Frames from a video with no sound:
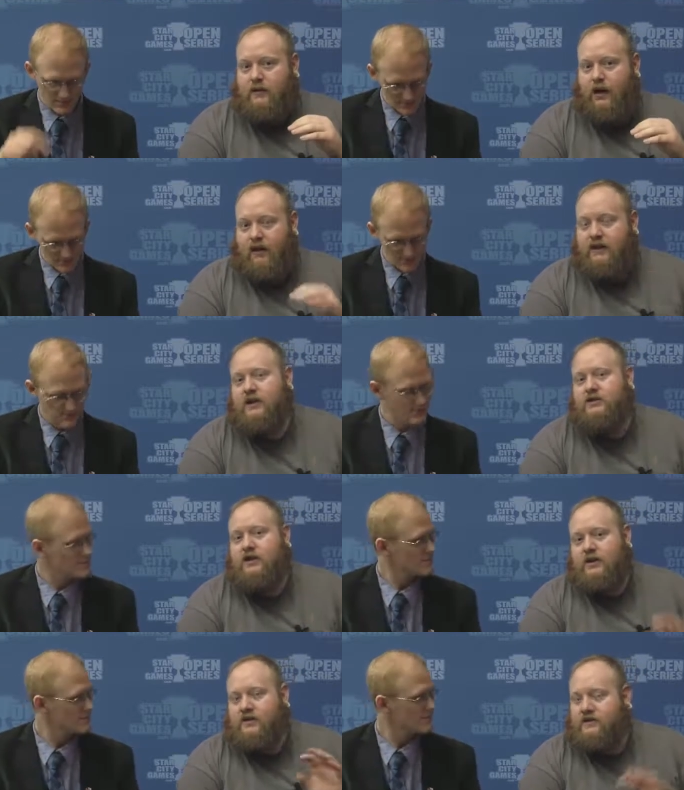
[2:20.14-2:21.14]
Speaker 1: on
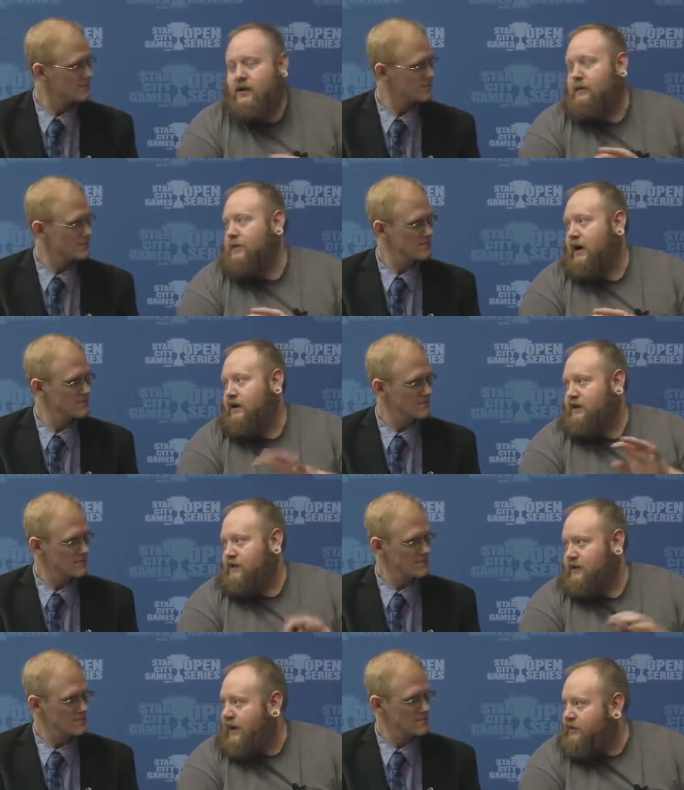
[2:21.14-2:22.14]
Kickstarter, you set up uh,
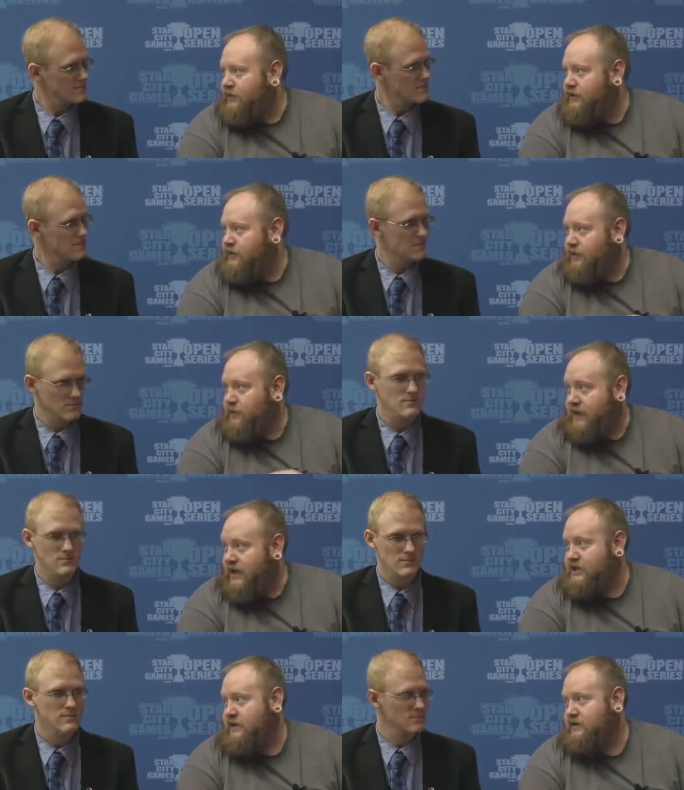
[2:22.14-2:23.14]
different levels for
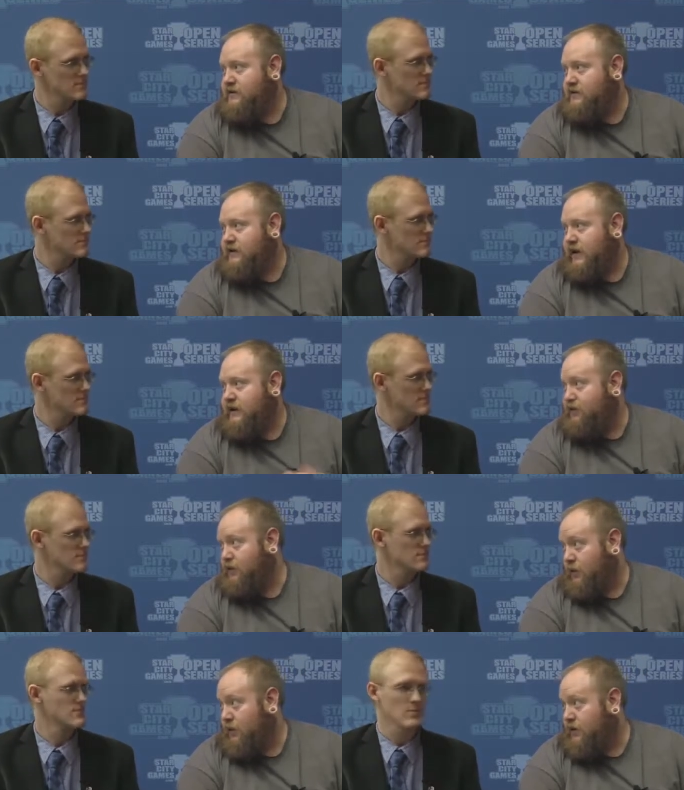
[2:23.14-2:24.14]
pledges to get
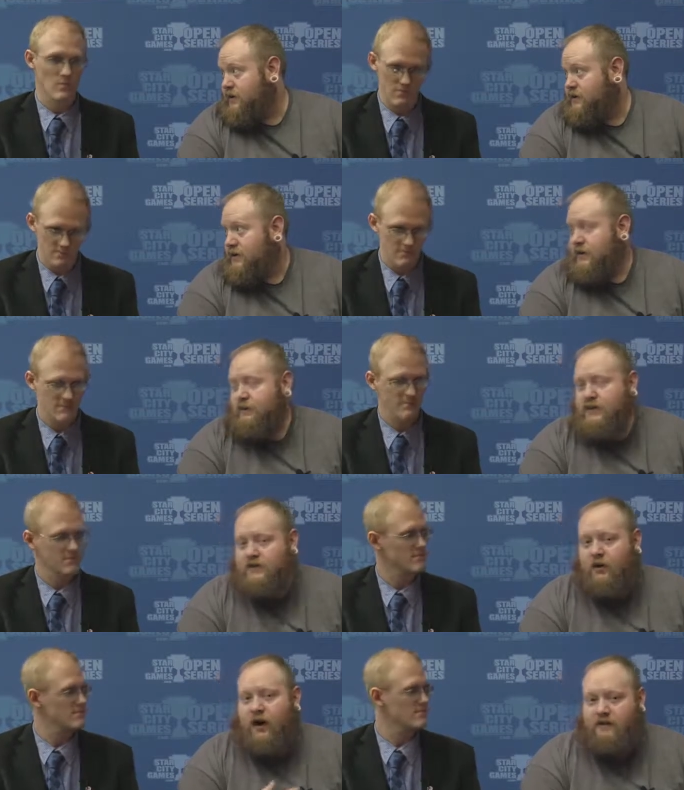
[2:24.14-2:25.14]
different rewards. Mm-hmm.
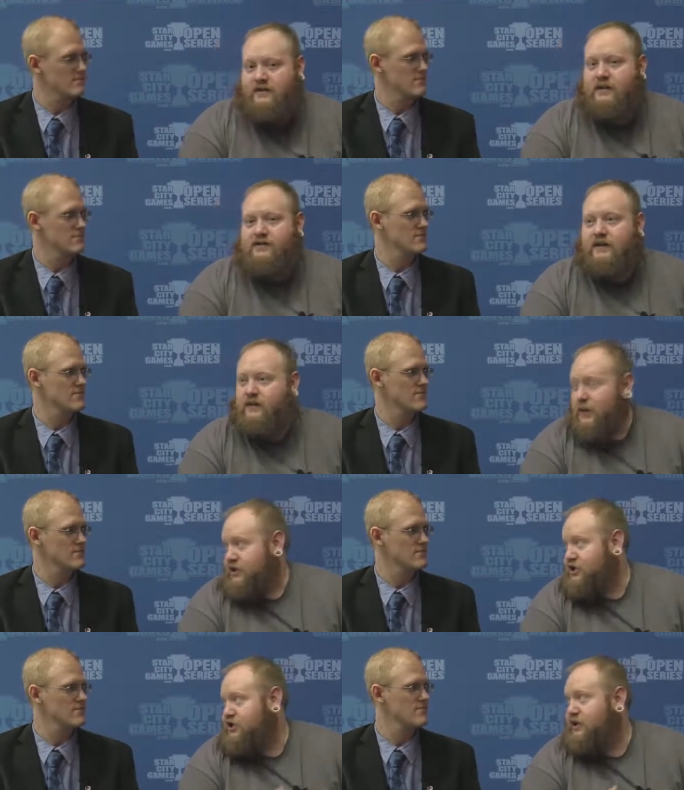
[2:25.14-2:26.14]
So obviously, I was giving away
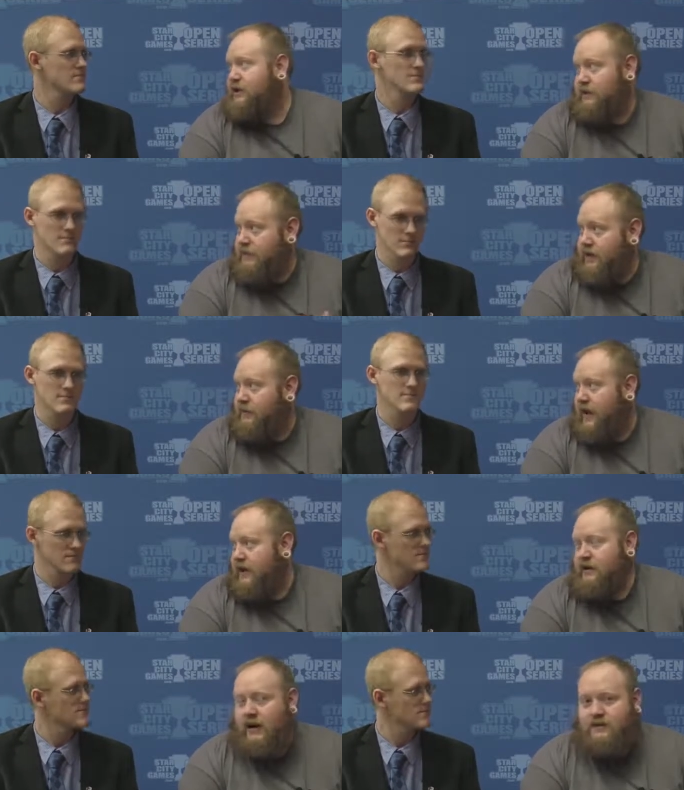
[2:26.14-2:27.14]
the shirt and the
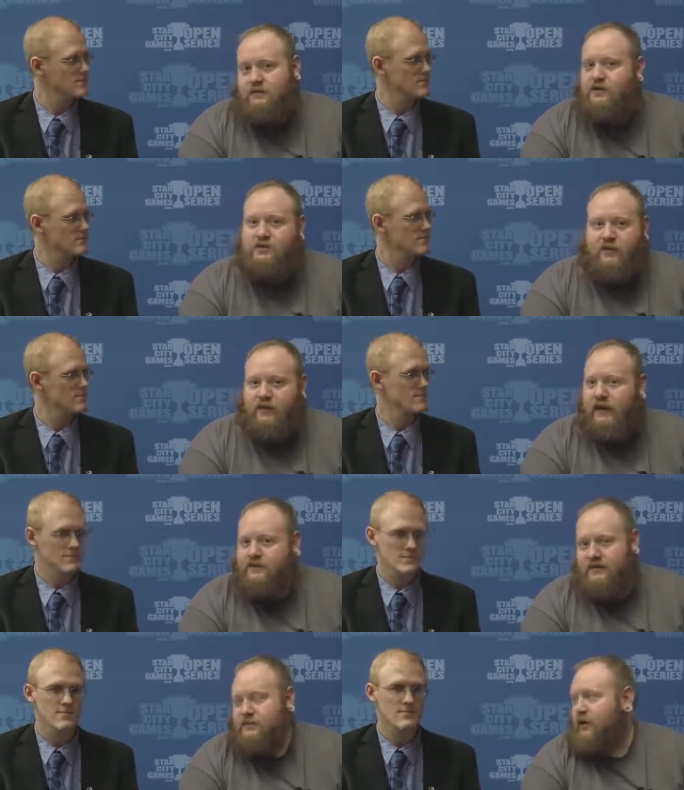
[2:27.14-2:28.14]
playmat, uh, some other cool
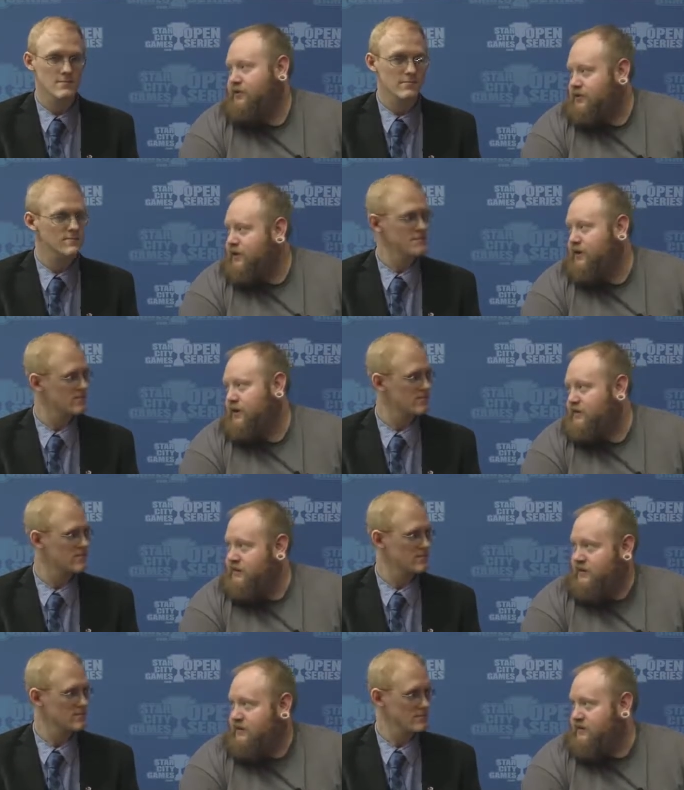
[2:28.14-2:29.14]
things like some altered tokens
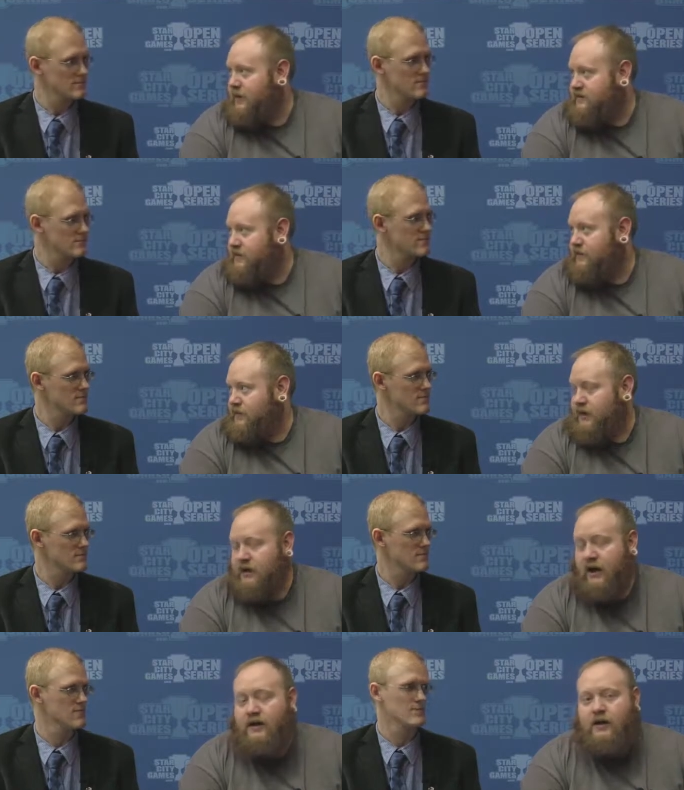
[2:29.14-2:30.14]
that I'm going to do myself and
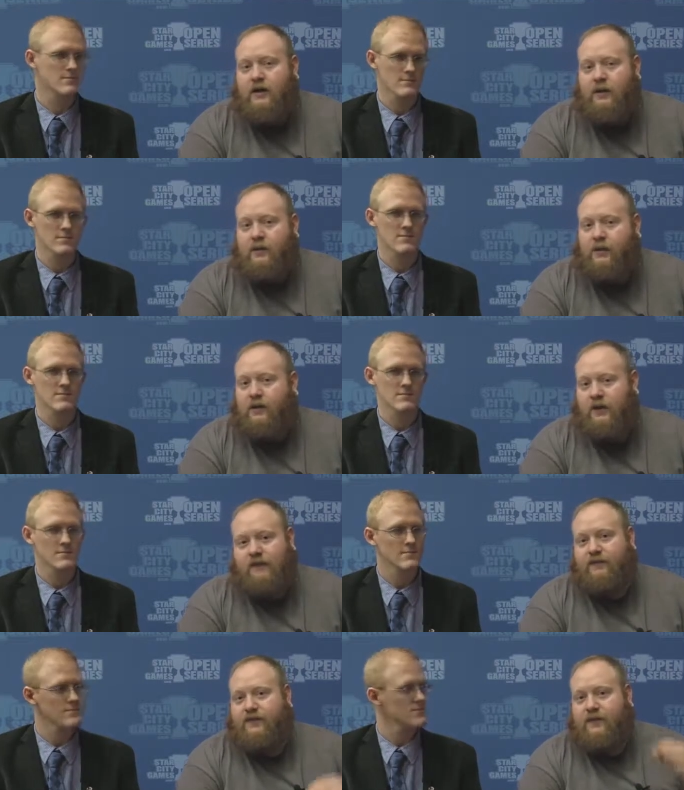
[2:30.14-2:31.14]
whatnot. But one
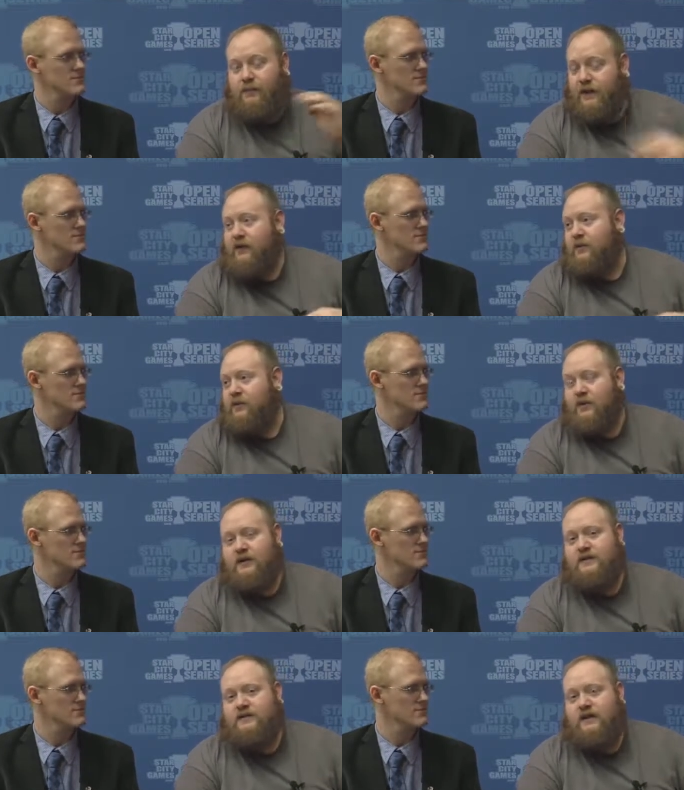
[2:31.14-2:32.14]
of the big
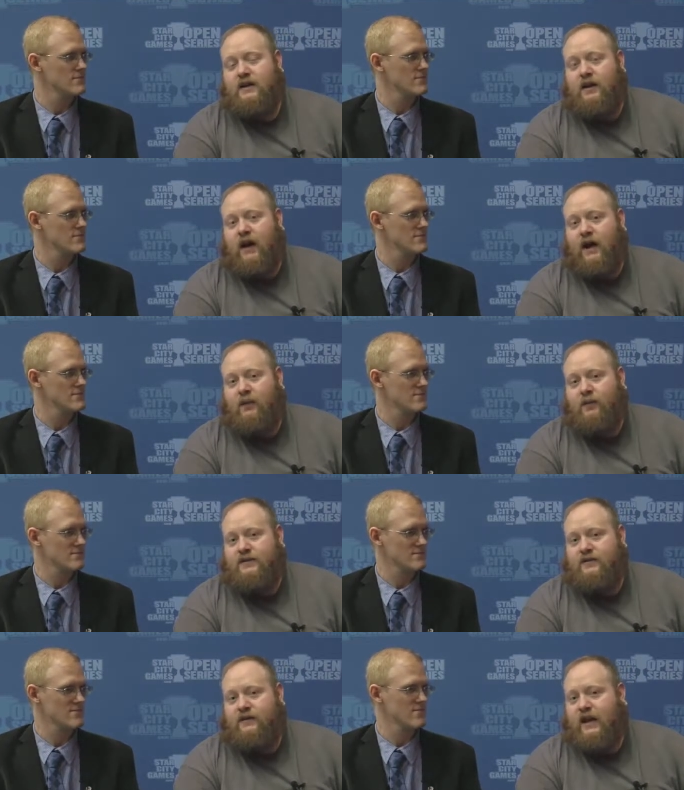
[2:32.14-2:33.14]
rewards um,
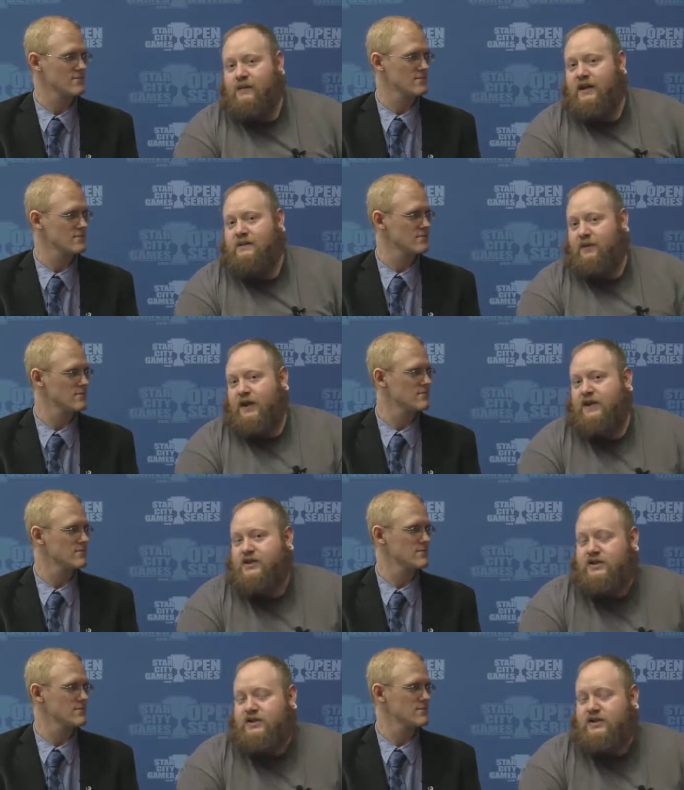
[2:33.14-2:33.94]
was that anybody that pledged